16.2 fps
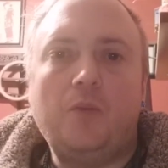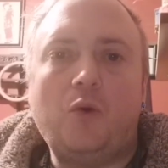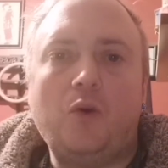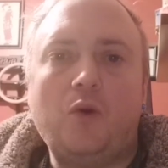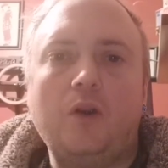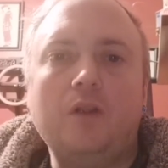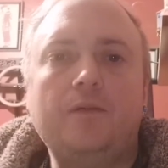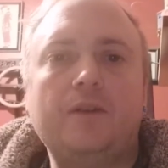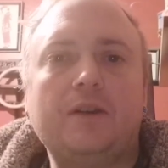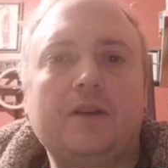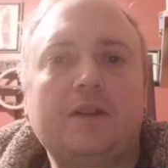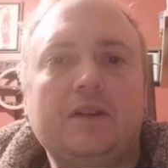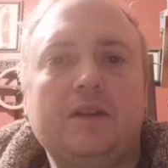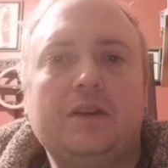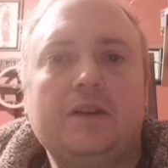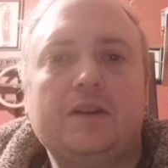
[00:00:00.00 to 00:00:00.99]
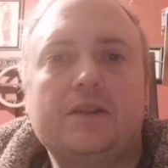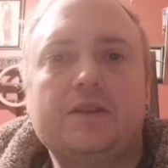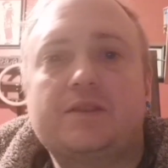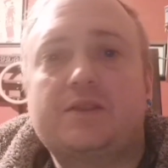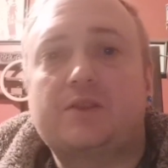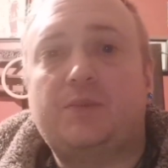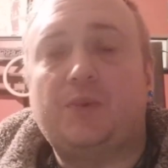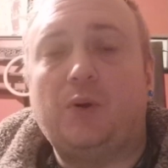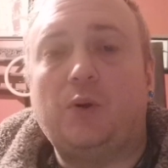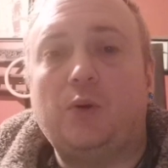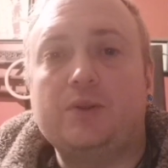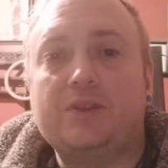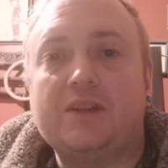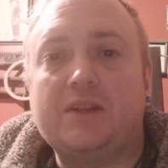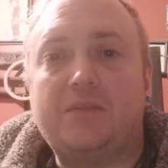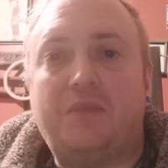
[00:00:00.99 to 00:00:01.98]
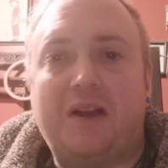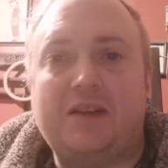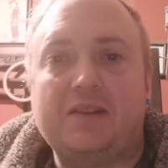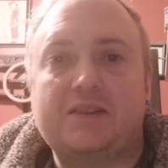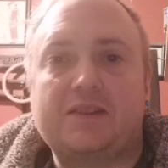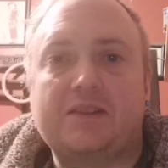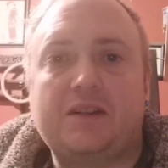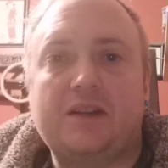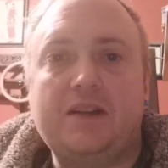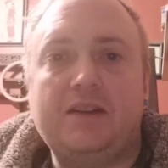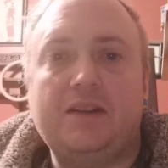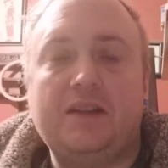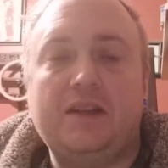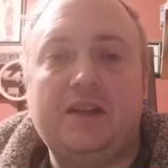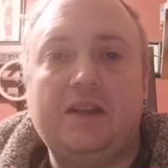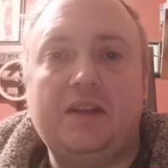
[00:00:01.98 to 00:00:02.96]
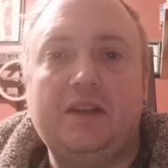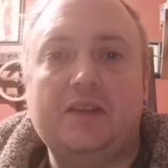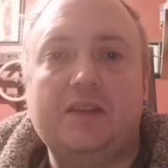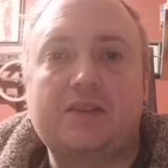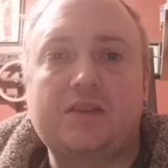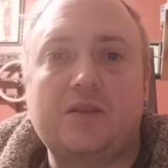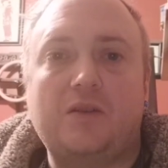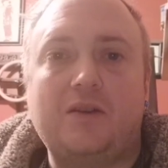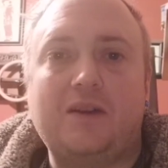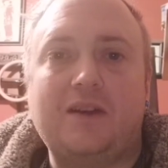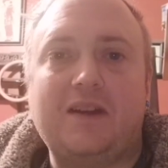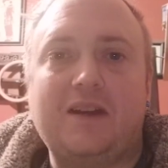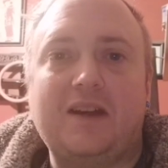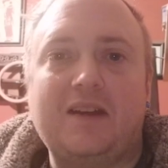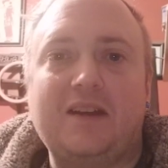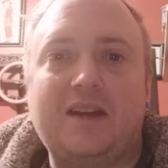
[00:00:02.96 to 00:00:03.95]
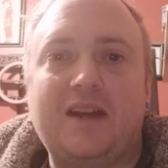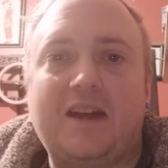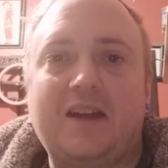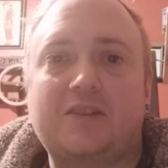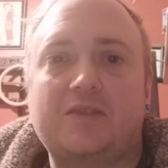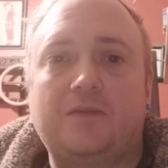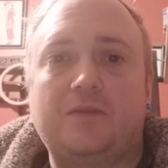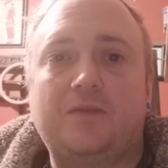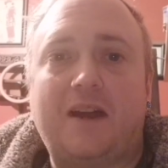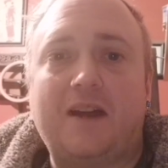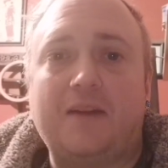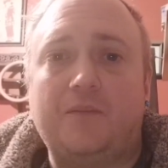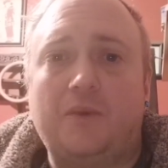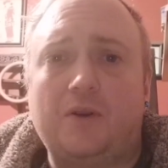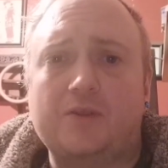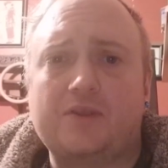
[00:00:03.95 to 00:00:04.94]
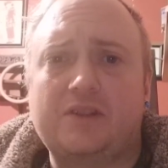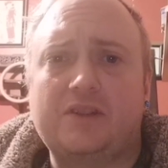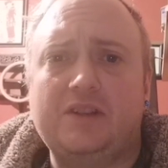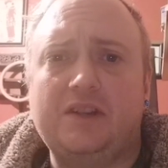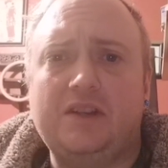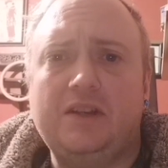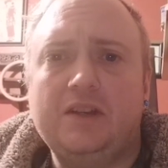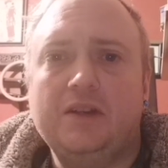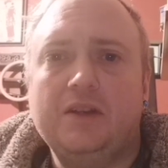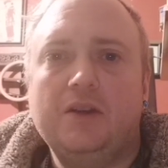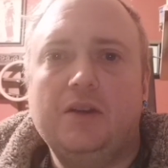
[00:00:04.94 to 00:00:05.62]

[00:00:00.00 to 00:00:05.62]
Moreover, supporting Palestine is not an act of animosity